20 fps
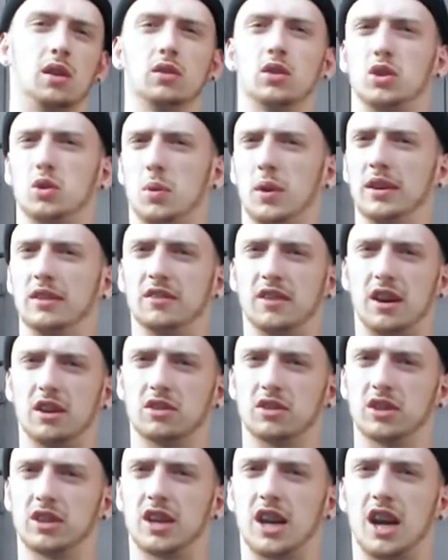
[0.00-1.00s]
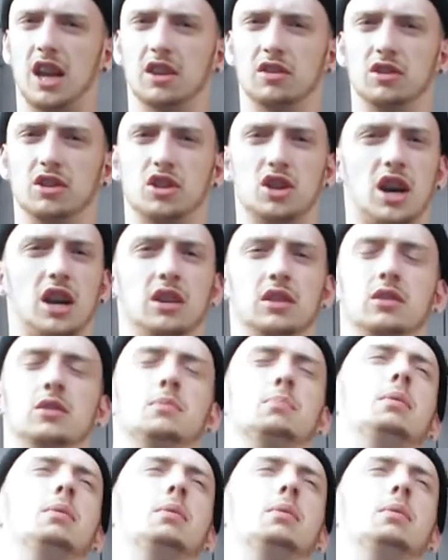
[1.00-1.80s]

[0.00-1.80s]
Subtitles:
20,000 calorie challenge